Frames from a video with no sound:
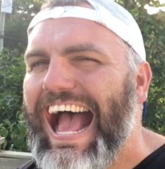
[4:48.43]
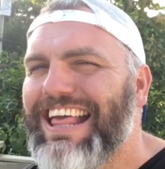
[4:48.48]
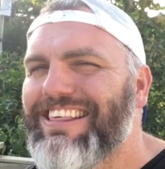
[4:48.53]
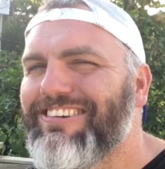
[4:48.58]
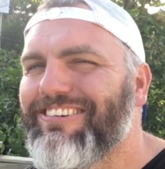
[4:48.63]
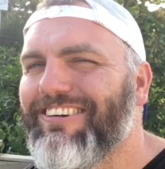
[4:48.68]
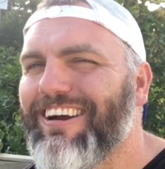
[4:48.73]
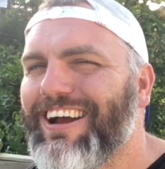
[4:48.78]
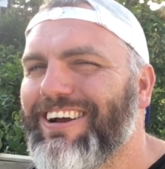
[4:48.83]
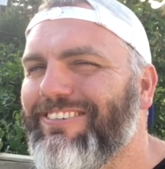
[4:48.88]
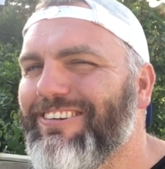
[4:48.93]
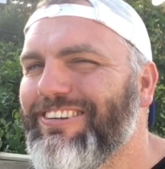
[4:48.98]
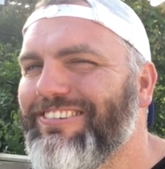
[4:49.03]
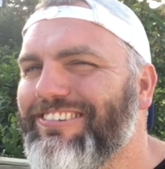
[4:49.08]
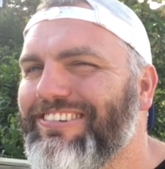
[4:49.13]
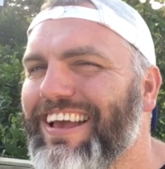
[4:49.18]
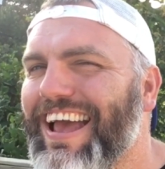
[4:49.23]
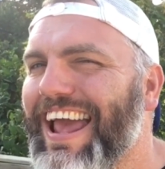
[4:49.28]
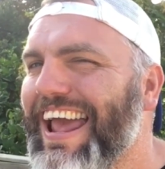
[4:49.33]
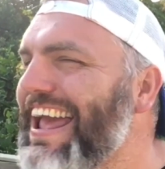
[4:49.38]
As Craig
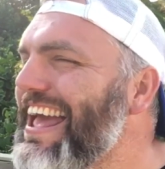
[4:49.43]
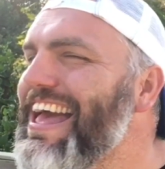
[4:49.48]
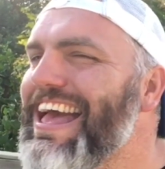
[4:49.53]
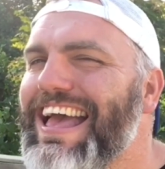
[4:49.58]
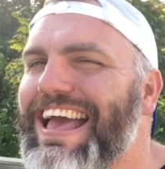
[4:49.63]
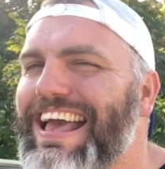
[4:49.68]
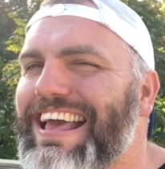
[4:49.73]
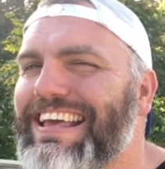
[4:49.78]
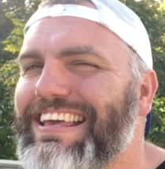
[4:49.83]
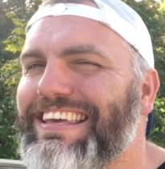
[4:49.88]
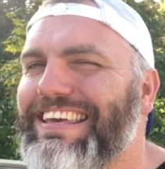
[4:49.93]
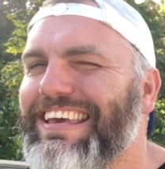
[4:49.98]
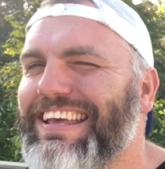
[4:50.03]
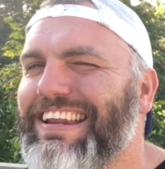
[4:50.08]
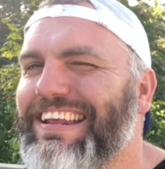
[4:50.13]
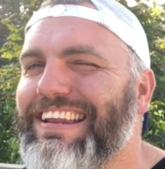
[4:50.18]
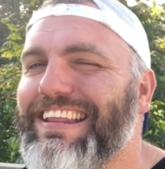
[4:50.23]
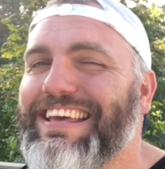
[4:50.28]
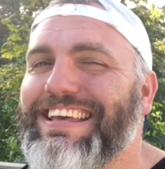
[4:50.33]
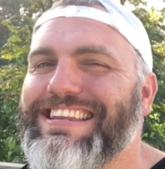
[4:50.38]
would say,
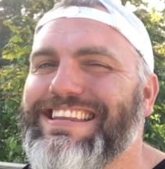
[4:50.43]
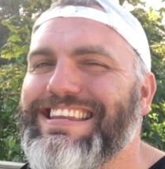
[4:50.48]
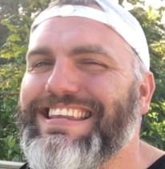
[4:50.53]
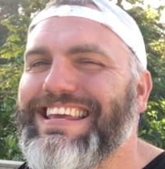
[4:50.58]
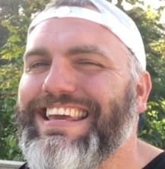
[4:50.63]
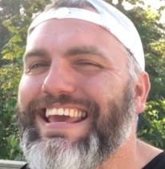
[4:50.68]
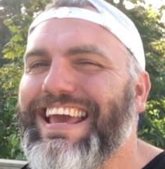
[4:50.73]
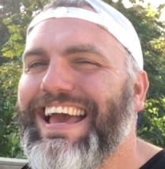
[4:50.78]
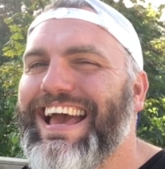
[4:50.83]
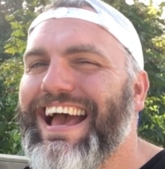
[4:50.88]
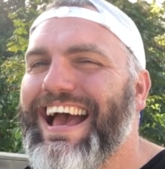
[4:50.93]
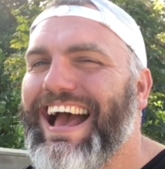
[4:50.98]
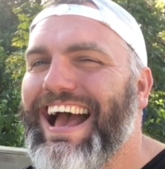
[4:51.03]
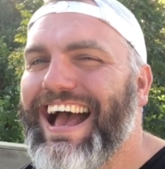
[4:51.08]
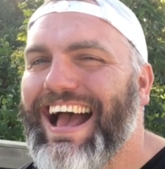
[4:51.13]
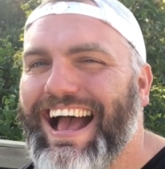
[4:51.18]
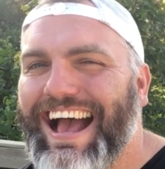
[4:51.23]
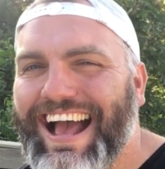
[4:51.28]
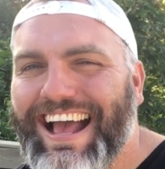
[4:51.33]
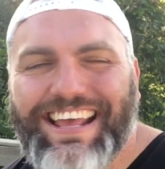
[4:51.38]
get it in ya.
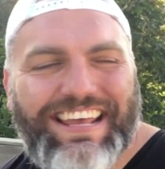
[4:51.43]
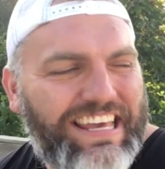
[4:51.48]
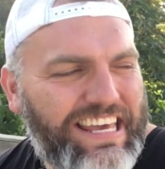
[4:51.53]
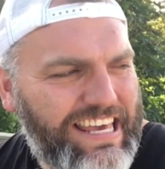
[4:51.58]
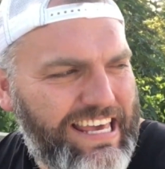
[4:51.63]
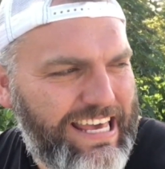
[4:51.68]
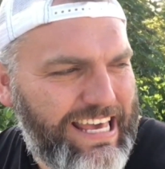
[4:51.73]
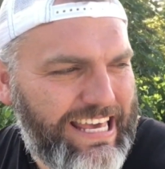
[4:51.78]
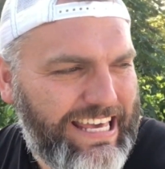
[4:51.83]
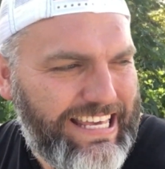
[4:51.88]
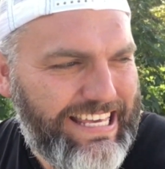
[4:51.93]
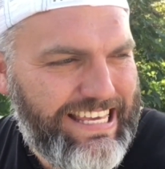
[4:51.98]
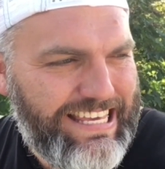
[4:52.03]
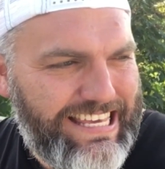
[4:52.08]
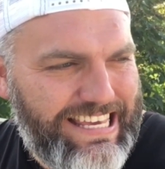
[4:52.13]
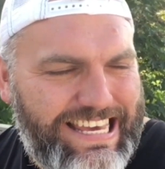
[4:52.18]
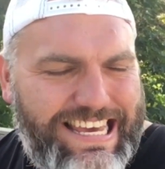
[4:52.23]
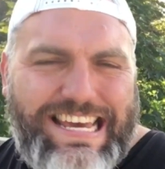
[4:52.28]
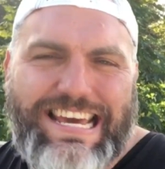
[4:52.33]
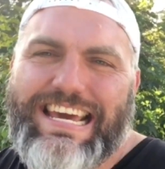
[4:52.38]

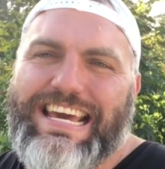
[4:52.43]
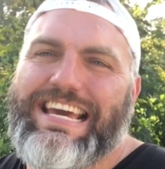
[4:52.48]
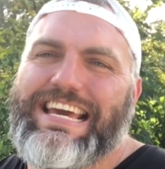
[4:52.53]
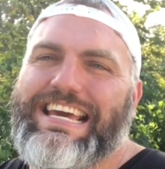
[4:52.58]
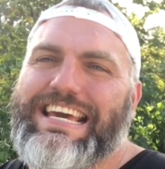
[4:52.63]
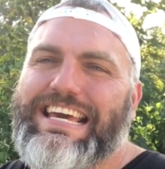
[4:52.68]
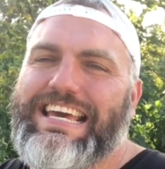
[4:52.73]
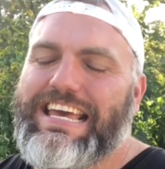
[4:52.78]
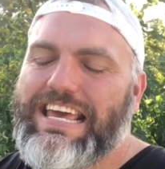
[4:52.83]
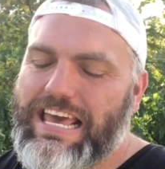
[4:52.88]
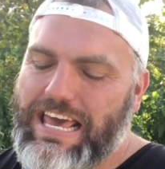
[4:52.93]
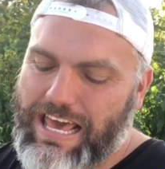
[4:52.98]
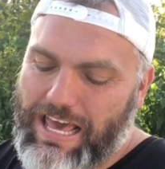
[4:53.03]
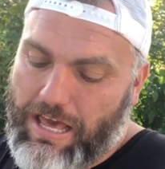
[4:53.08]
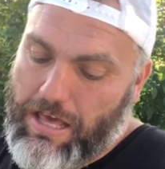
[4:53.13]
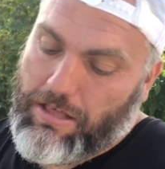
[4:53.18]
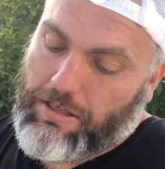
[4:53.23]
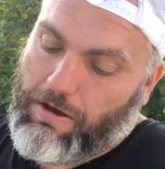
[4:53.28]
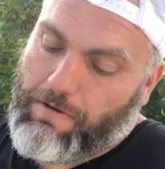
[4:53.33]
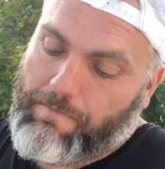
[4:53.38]
Yeah.
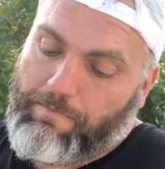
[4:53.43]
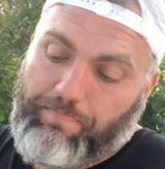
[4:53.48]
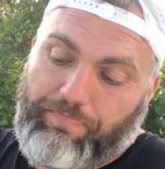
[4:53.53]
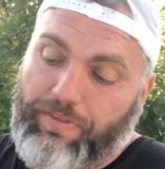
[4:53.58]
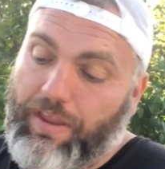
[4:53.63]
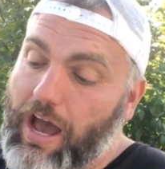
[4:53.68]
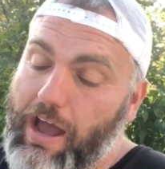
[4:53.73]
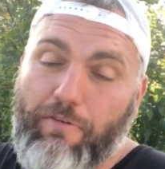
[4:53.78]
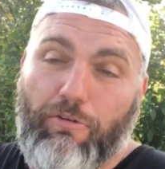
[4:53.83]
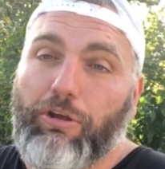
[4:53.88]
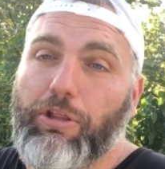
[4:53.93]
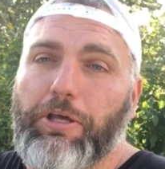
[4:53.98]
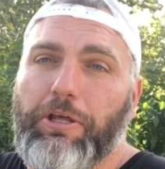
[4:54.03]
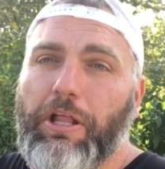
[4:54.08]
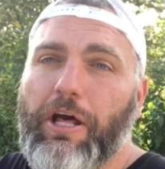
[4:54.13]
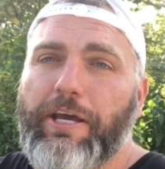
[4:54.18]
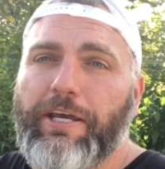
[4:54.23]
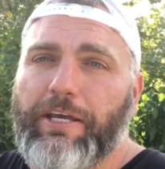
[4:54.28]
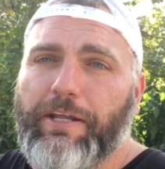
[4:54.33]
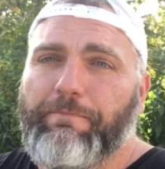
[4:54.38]
So I really
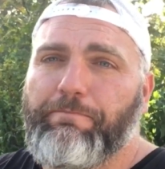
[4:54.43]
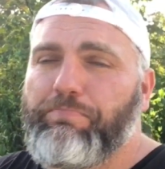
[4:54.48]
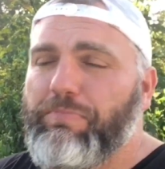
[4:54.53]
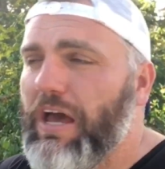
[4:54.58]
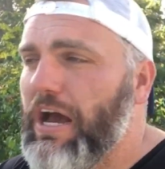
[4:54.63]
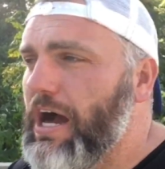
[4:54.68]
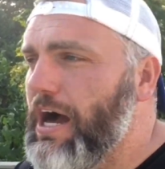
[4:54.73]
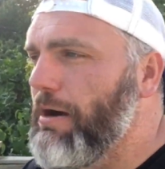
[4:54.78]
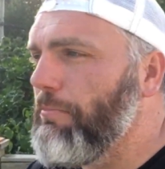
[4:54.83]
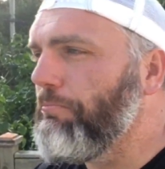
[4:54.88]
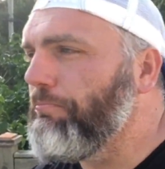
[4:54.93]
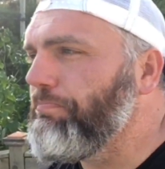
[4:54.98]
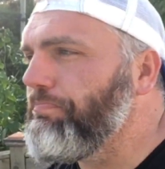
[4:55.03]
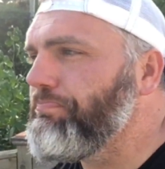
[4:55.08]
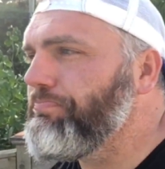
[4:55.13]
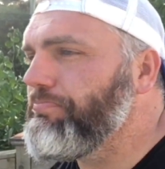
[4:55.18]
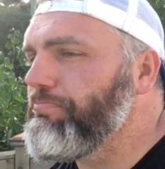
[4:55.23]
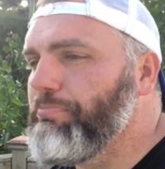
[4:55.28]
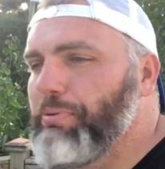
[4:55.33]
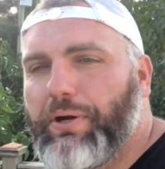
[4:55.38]
like it.
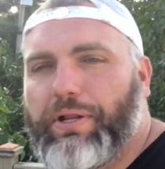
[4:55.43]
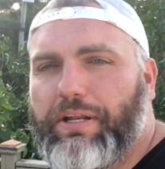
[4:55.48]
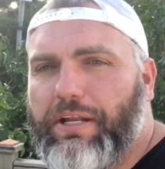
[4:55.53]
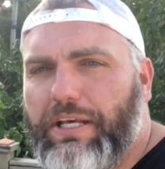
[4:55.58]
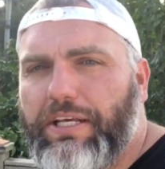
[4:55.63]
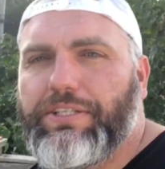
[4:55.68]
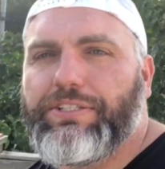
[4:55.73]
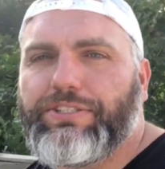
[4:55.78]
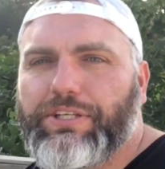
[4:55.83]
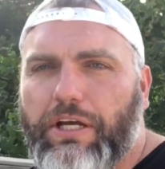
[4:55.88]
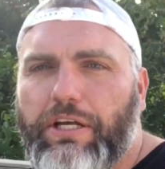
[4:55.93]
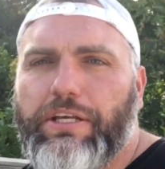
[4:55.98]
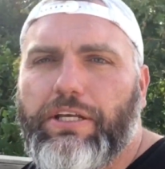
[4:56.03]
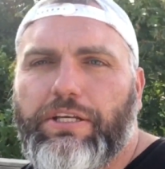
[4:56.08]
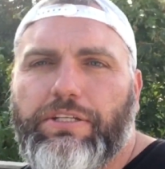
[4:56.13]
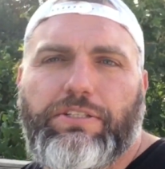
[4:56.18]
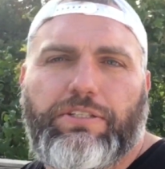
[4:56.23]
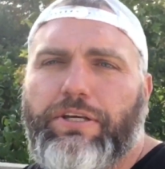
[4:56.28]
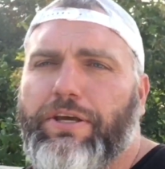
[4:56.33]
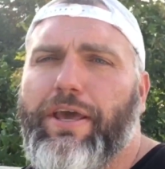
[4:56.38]
But it's
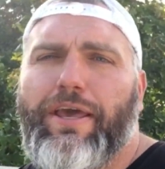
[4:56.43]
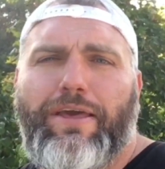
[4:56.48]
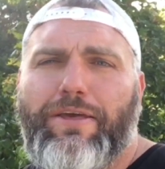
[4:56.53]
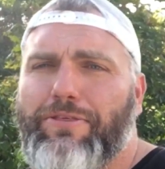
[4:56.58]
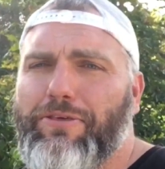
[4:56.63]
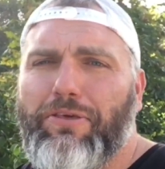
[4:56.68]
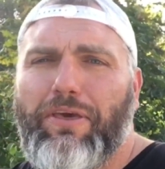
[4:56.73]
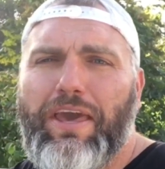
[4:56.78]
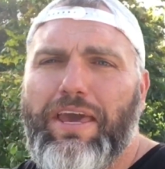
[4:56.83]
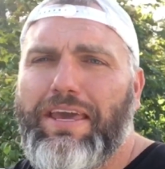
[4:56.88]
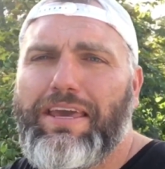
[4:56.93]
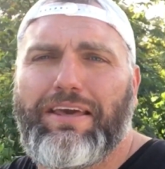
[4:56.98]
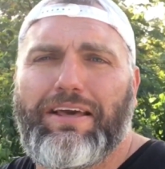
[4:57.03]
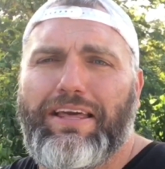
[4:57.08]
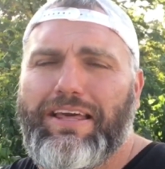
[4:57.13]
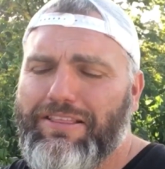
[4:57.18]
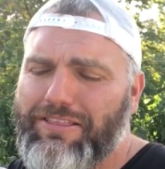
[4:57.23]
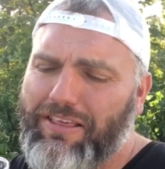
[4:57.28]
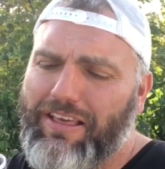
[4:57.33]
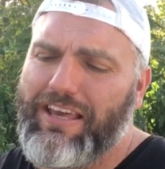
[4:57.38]

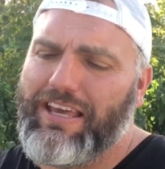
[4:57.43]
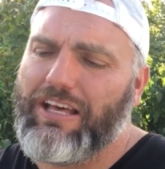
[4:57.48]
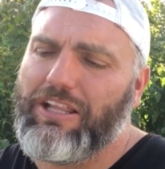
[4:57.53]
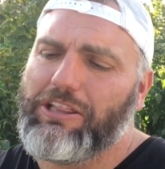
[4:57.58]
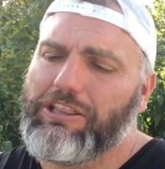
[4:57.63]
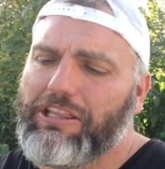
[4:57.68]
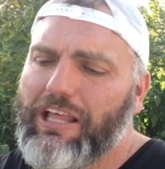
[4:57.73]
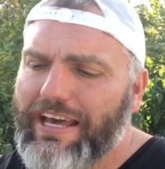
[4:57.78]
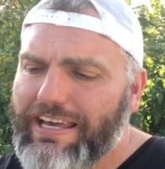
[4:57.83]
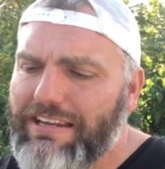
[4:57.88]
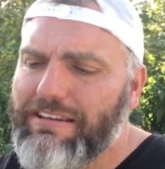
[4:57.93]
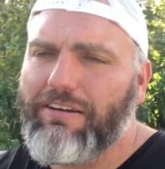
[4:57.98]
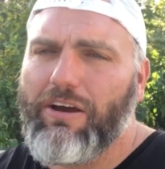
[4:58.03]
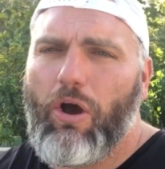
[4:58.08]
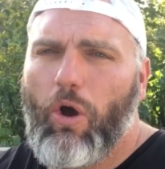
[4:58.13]
like a light